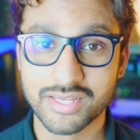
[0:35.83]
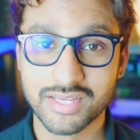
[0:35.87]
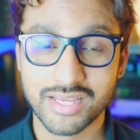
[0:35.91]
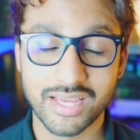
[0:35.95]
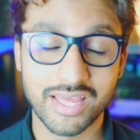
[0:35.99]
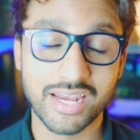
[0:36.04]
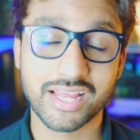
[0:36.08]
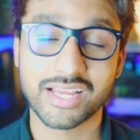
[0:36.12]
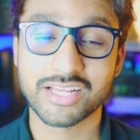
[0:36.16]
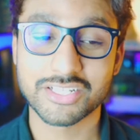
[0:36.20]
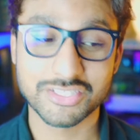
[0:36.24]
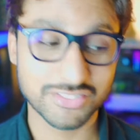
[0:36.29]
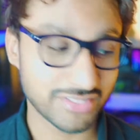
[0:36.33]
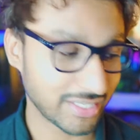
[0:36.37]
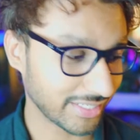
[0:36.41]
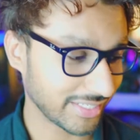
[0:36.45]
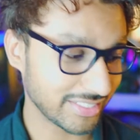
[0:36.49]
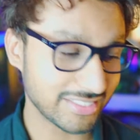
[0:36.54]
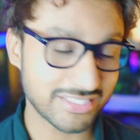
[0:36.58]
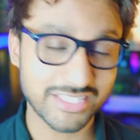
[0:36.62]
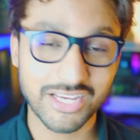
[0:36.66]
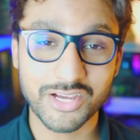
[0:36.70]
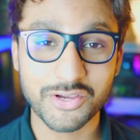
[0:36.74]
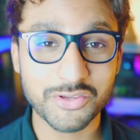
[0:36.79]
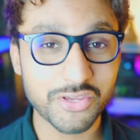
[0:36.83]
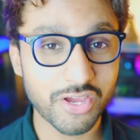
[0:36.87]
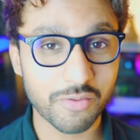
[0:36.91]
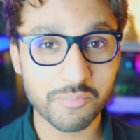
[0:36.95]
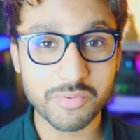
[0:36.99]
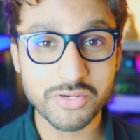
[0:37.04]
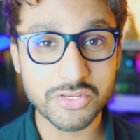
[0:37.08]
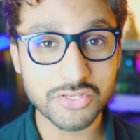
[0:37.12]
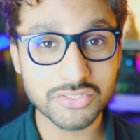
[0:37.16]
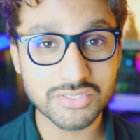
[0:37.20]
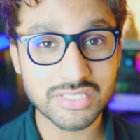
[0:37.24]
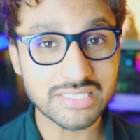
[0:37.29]
And I can tell you I've
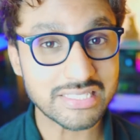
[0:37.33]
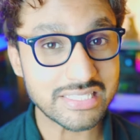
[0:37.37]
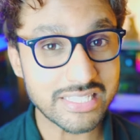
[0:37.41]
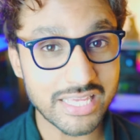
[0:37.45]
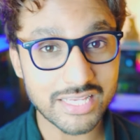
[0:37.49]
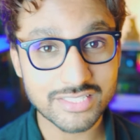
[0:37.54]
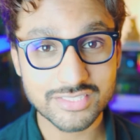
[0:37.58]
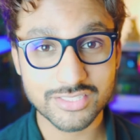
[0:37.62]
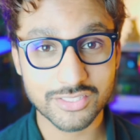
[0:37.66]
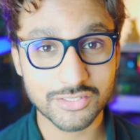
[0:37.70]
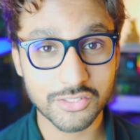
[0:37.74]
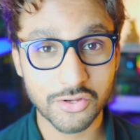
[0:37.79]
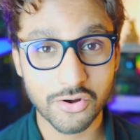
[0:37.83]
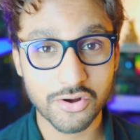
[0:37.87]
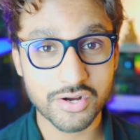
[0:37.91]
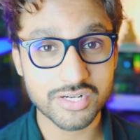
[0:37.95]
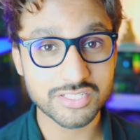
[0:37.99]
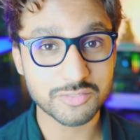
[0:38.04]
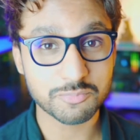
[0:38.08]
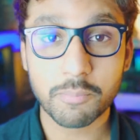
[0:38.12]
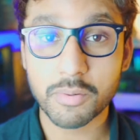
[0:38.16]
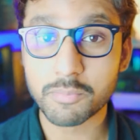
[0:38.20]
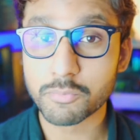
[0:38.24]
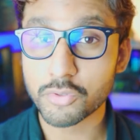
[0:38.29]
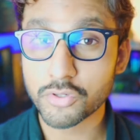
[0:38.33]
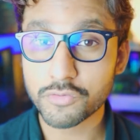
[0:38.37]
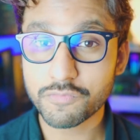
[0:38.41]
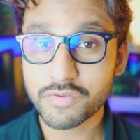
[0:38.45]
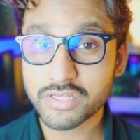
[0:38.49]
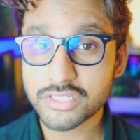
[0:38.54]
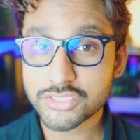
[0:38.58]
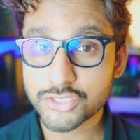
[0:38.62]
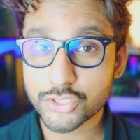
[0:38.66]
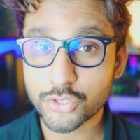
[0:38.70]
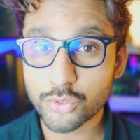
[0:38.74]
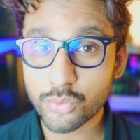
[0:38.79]
been using DSLRs, but
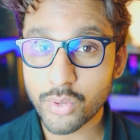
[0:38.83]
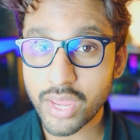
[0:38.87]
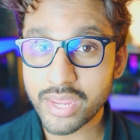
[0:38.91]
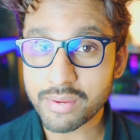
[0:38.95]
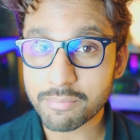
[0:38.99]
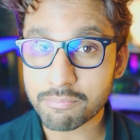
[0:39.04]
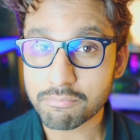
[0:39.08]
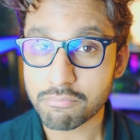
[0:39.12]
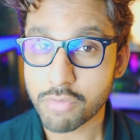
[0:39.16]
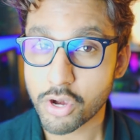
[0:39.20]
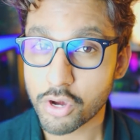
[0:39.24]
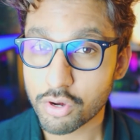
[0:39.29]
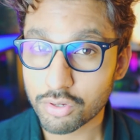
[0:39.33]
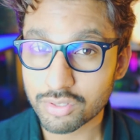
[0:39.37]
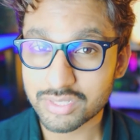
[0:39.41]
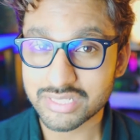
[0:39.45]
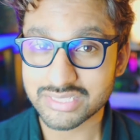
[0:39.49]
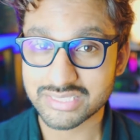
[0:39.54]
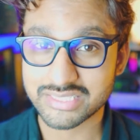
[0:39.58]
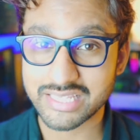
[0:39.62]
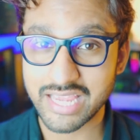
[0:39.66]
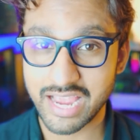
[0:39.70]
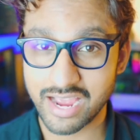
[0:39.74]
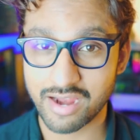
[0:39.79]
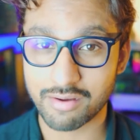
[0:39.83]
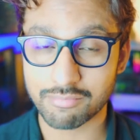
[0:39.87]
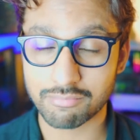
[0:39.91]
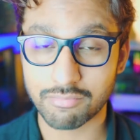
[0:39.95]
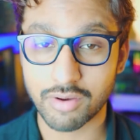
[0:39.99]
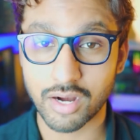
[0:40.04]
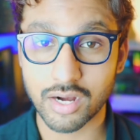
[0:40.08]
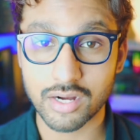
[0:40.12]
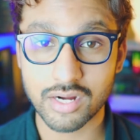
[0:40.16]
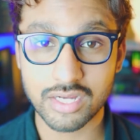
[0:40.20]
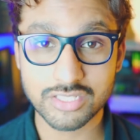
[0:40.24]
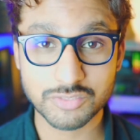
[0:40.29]
moving to a mirrorless
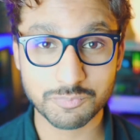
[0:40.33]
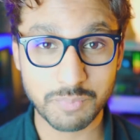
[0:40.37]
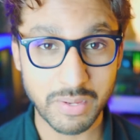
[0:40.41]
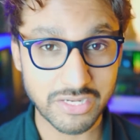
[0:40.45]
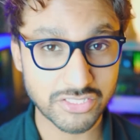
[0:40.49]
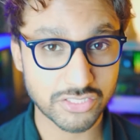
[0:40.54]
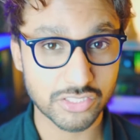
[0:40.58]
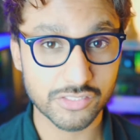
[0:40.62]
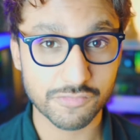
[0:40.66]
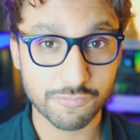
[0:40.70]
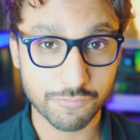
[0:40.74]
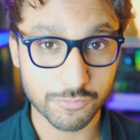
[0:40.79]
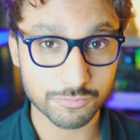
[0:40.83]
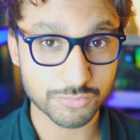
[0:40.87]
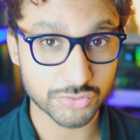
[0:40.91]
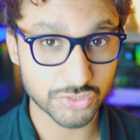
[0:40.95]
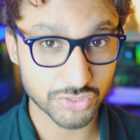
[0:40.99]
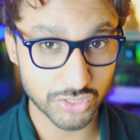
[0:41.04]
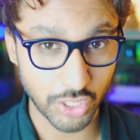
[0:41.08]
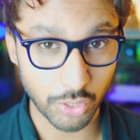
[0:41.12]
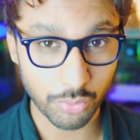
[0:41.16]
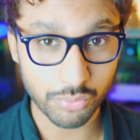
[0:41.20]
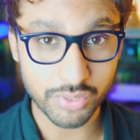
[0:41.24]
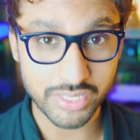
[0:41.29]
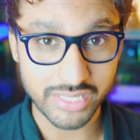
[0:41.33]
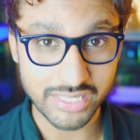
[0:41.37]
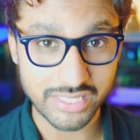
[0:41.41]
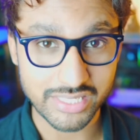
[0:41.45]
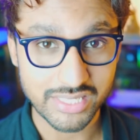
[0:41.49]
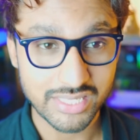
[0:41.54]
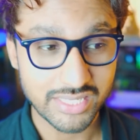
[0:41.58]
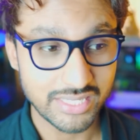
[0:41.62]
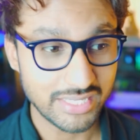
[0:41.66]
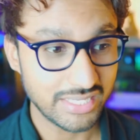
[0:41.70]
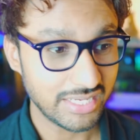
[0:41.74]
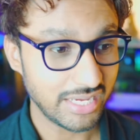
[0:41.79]
camera, especially from Sony,
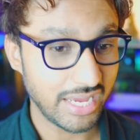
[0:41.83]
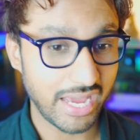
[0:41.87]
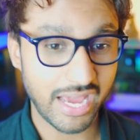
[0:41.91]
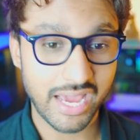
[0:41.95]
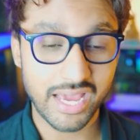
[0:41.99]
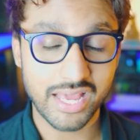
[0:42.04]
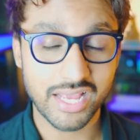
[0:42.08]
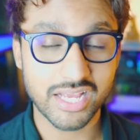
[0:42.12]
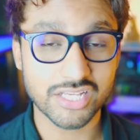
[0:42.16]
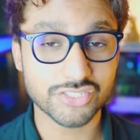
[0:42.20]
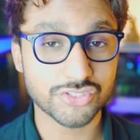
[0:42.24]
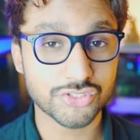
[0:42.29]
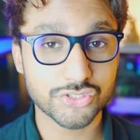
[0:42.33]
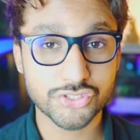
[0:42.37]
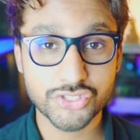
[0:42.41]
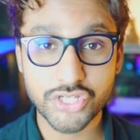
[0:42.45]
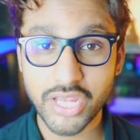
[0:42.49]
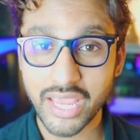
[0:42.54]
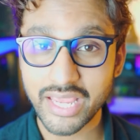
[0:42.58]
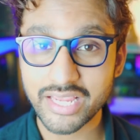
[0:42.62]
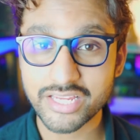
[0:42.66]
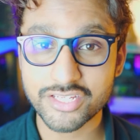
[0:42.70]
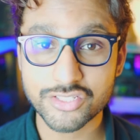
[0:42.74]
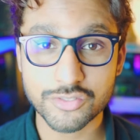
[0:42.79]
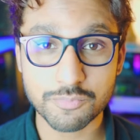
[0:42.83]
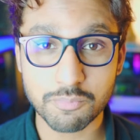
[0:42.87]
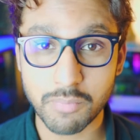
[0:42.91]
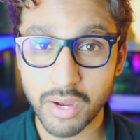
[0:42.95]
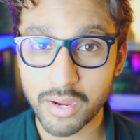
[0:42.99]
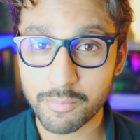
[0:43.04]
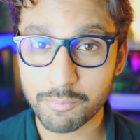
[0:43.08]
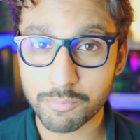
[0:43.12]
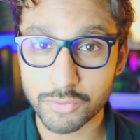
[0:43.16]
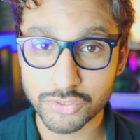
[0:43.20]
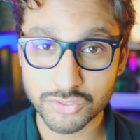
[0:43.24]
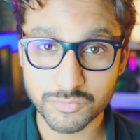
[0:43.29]
has changed
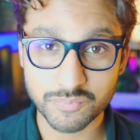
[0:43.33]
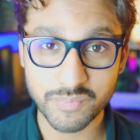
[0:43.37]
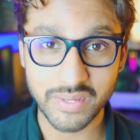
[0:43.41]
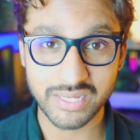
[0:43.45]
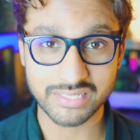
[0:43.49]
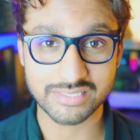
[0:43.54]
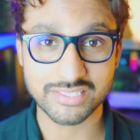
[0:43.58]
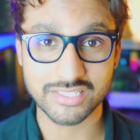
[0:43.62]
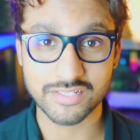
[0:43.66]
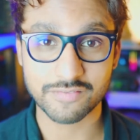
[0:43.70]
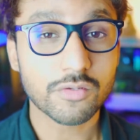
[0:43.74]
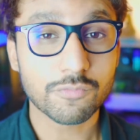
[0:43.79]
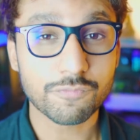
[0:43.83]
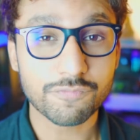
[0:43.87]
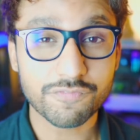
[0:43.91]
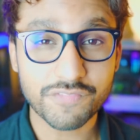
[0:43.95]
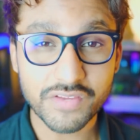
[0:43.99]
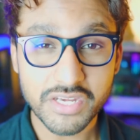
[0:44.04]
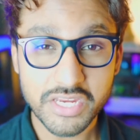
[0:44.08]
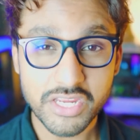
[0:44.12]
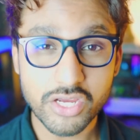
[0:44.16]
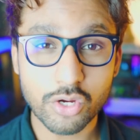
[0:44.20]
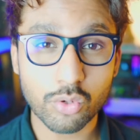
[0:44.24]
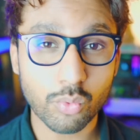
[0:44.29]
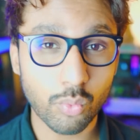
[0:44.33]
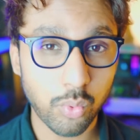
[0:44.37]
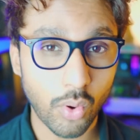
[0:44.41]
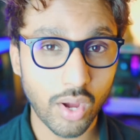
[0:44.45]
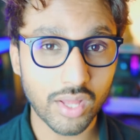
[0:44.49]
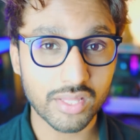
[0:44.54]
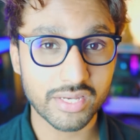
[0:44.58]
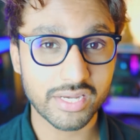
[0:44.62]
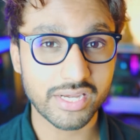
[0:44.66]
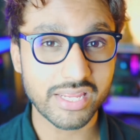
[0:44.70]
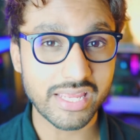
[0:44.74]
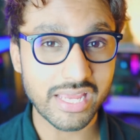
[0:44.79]
my perspective. The video
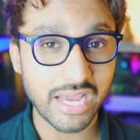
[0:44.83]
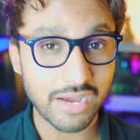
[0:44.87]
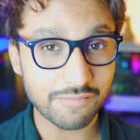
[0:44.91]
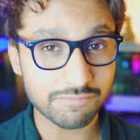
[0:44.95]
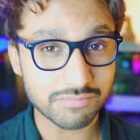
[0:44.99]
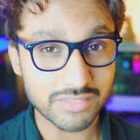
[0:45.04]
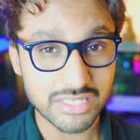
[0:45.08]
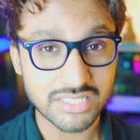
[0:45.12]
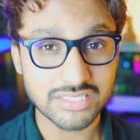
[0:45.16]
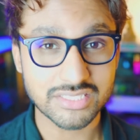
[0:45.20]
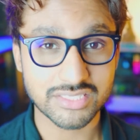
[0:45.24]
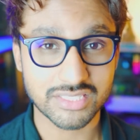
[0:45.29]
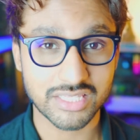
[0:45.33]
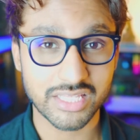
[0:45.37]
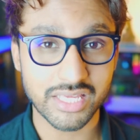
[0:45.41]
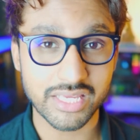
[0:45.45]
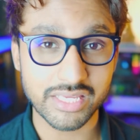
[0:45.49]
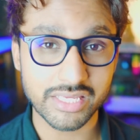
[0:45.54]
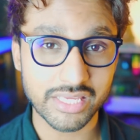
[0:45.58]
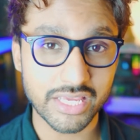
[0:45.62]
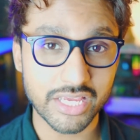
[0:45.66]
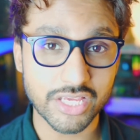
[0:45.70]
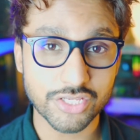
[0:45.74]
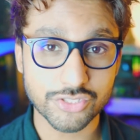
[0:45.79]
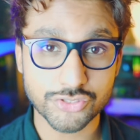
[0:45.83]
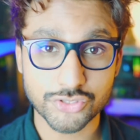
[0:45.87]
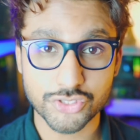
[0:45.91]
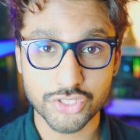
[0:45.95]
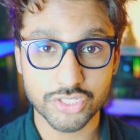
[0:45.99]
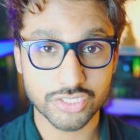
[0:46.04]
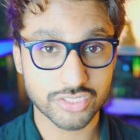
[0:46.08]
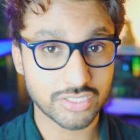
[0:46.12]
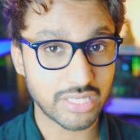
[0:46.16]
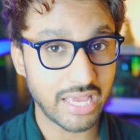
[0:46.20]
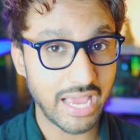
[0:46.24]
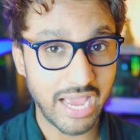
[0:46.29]
quality of this thing is
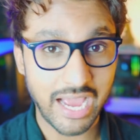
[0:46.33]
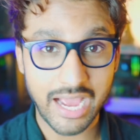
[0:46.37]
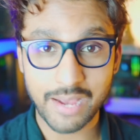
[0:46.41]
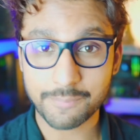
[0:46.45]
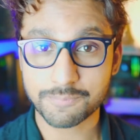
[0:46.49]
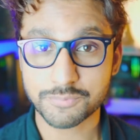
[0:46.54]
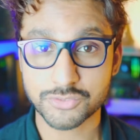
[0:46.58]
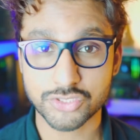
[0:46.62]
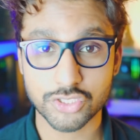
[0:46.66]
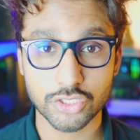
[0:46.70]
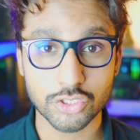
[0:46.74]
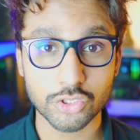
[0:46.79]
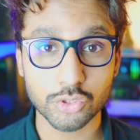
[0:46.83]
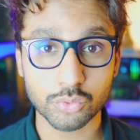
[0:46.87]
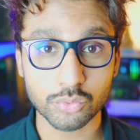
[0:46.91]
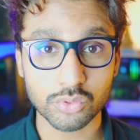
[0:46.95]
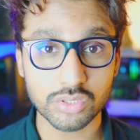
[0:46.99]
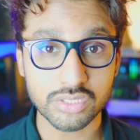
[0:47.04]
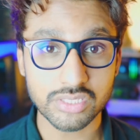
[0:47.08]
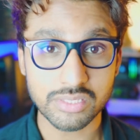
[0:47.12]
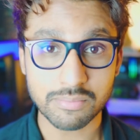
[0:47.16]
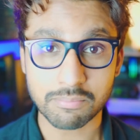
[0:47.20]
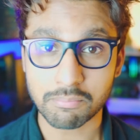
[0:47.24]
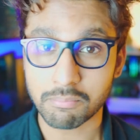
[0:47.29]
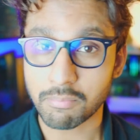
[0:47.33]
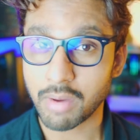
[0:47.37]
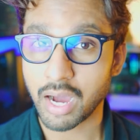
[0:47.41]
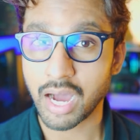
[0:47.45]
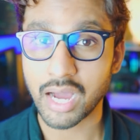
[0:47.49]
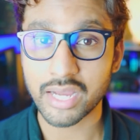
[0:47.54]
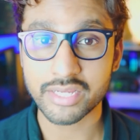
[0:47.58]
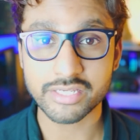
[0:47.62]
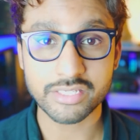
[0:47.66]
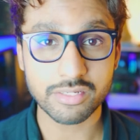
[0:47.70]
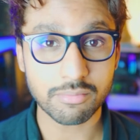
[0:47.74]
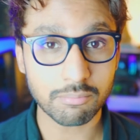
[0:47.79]
just absolutely
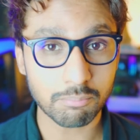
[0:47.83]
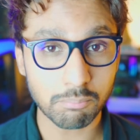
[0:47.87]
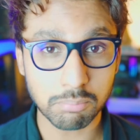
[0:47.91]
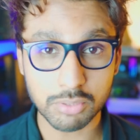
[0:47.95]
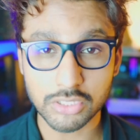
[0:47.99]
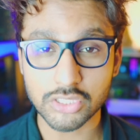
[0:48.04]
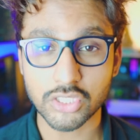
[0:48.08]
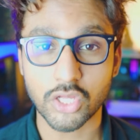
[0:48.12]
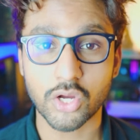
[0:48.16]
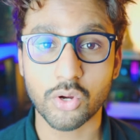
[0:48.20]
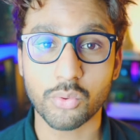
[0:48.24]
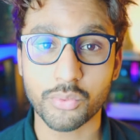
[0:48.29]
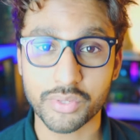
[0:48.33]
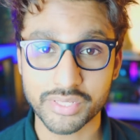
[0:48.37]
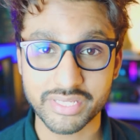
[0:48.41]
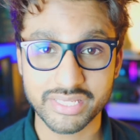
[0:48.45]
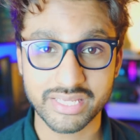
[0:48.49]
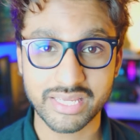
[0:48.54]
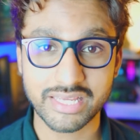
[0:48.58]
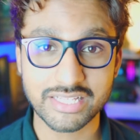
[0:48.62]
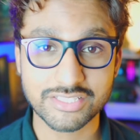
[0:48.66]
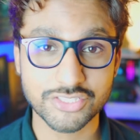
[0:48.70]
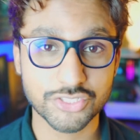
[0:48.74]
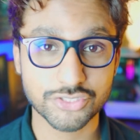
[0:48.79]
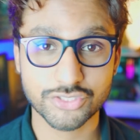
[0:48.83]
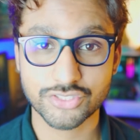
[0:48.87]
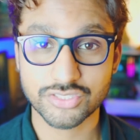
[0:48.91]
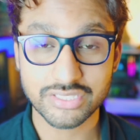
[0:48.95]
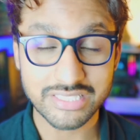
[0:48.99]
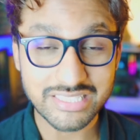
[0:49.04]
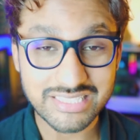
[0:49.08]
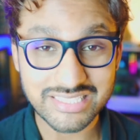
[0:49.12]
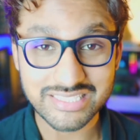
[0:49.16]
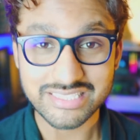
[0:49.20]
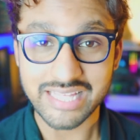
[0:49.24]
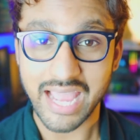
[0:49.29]
mind-blowing.
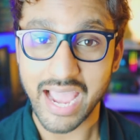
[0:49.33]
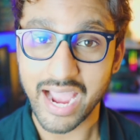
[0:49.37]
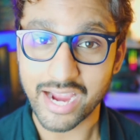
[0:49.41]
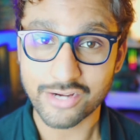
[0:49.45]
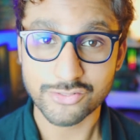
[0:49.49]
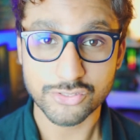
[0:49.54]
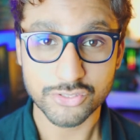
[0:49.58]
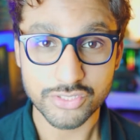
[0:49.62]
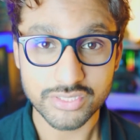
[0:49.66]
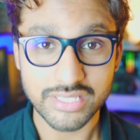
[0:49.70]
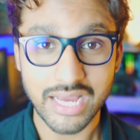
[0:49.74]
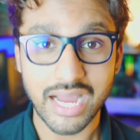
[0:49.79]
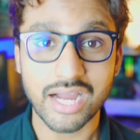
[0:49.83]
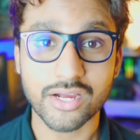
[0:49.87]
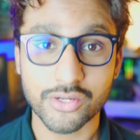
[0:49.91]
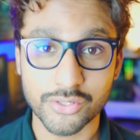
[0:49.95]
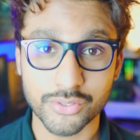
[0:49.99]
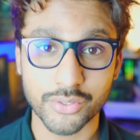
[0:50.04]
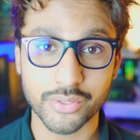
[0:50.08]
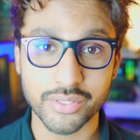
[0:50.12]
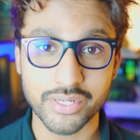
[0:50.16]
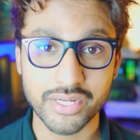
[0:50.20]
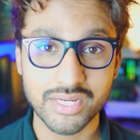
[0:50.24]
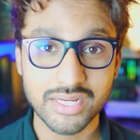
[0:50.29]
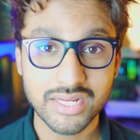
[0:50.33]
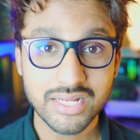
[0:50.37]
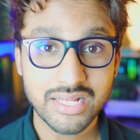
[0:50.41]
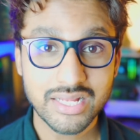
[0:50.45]
It's actually that good.